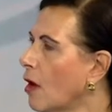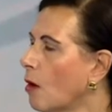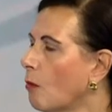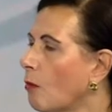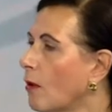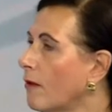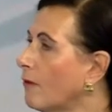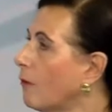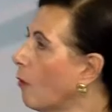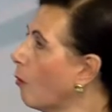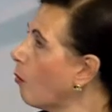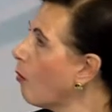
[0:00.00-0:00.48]

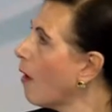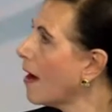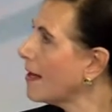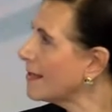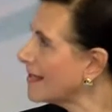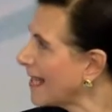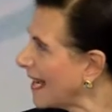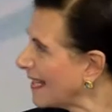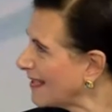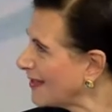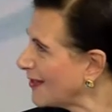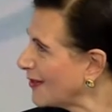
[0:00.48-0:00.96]
We've
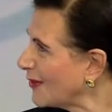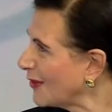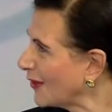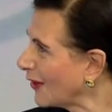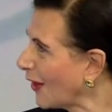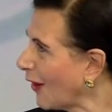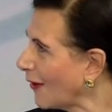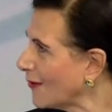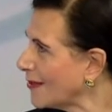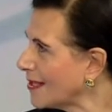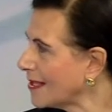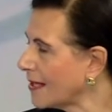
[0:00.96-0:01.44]
always had to
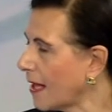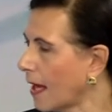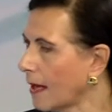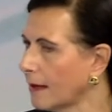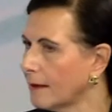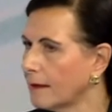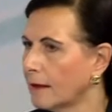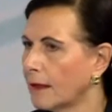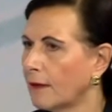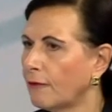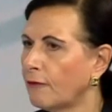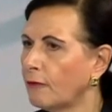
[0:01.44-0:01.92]

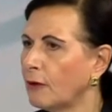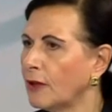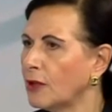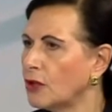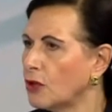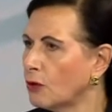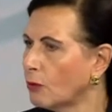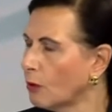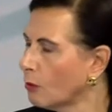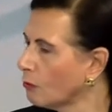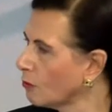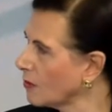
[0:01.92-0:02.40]
negotiate, and if we
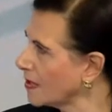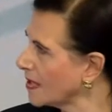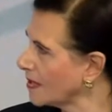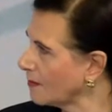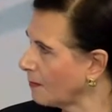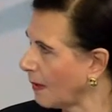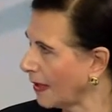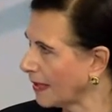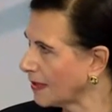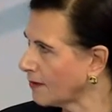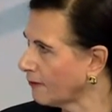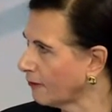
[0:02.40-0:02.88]
do it
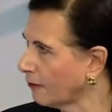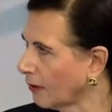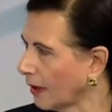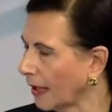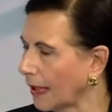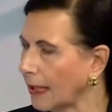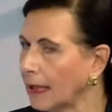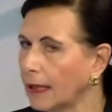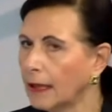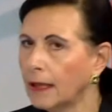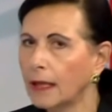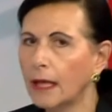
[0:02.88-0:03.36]

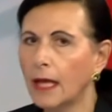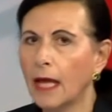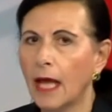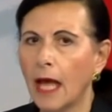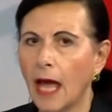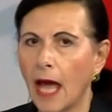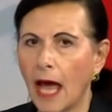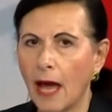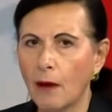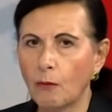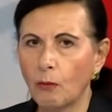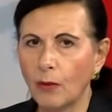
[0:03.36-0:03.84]
respectfully
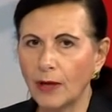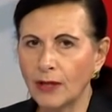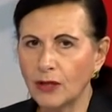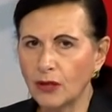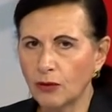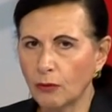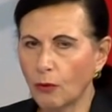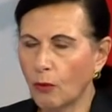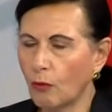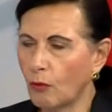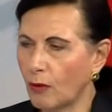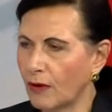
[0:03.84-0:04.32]
and we
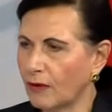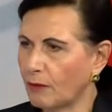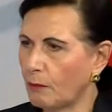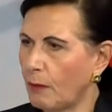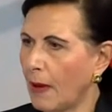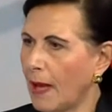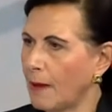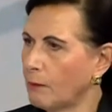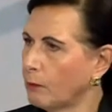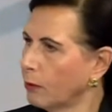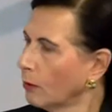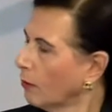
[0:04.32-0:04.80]
do it with
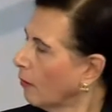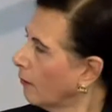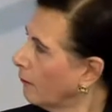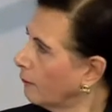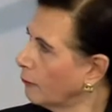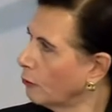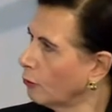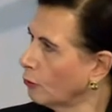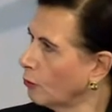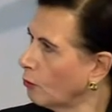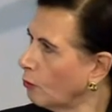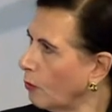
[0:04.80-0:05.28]
people of
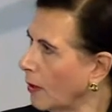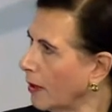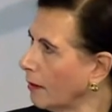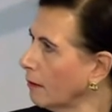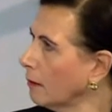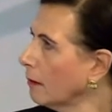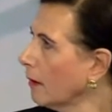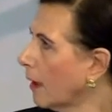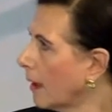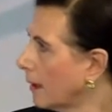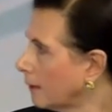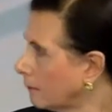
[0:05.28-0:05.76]

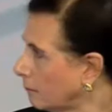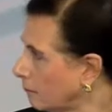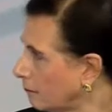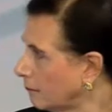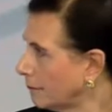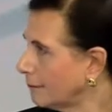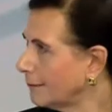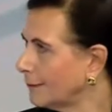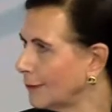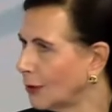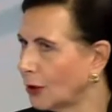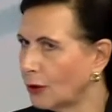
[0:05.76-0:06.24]
goodwill, and
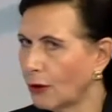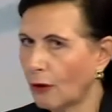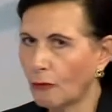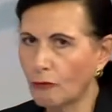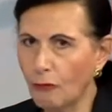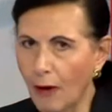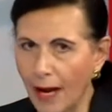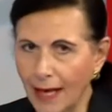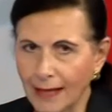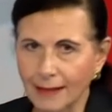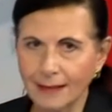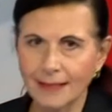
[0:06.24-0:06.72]
you know,
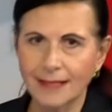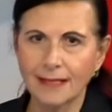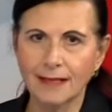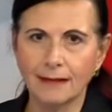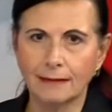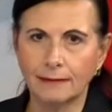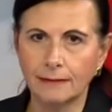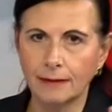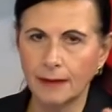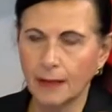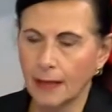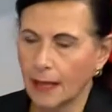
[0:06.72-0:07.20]
Rex
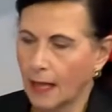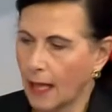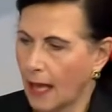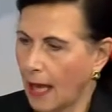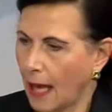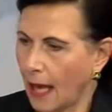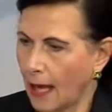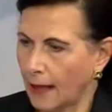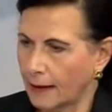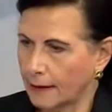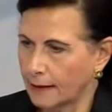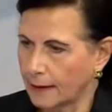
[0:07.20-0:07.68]
and
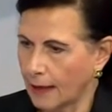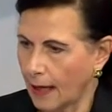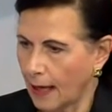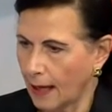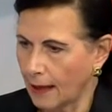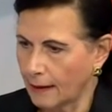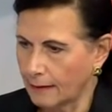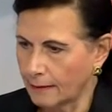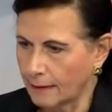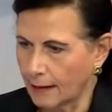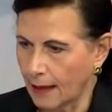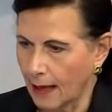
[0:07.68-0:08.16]

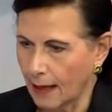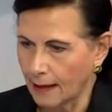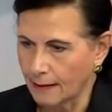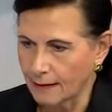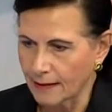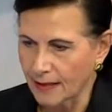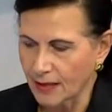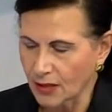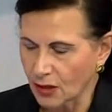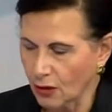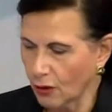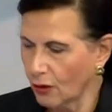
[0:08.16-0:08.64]

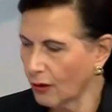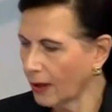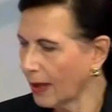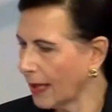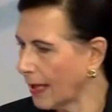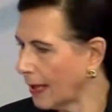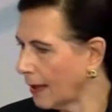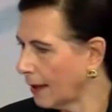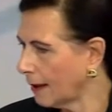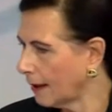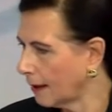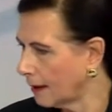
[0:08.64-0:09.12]

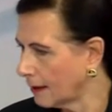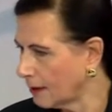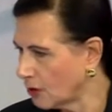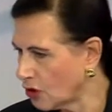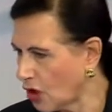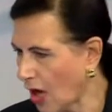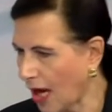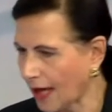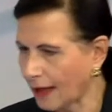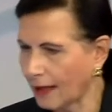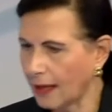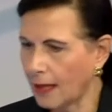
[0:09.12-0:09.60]
Sterling and
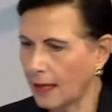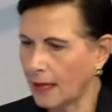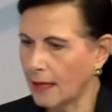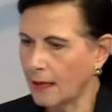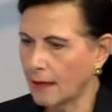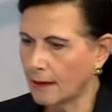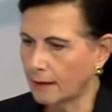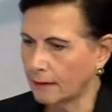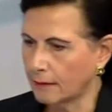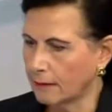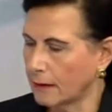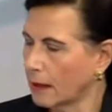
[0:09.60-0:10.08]

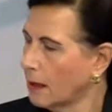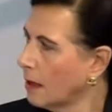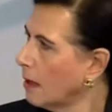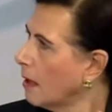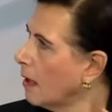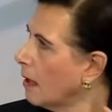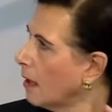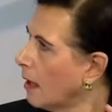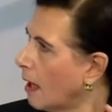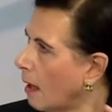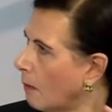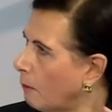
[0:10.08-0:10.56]
Jackie and
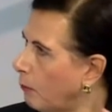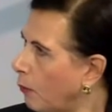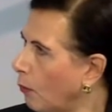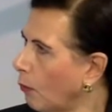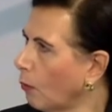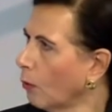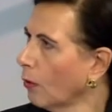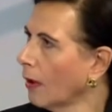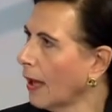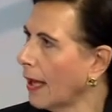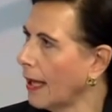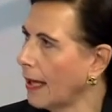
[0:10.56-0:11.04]

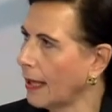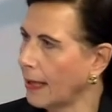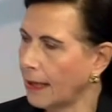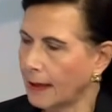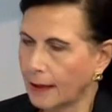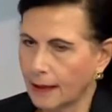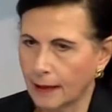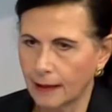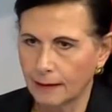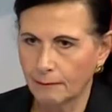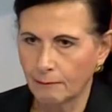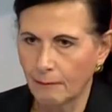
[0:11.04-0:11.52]

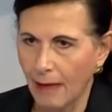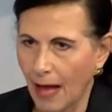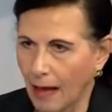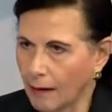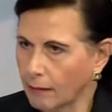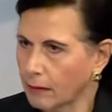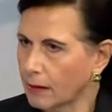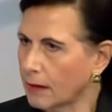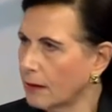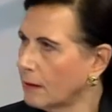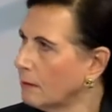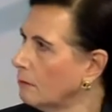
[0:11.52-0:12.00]
Pauline and
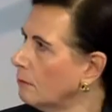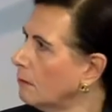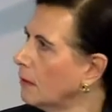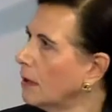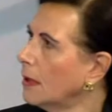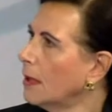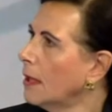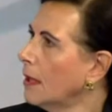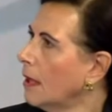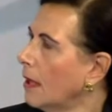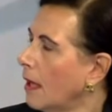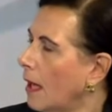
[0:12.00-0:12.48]
Malcolm
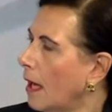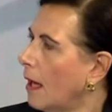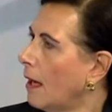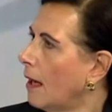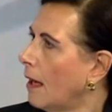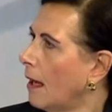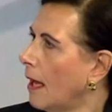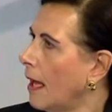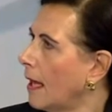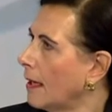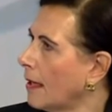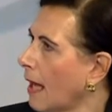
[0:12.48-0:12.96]

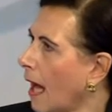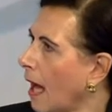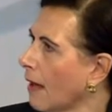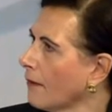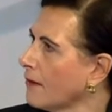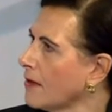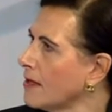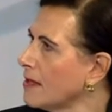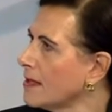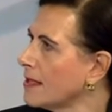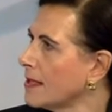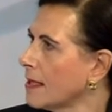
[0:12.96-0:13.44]
and
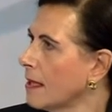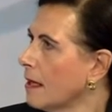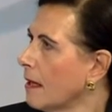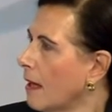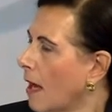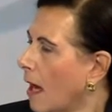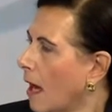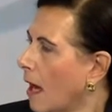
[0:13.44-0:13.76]
others,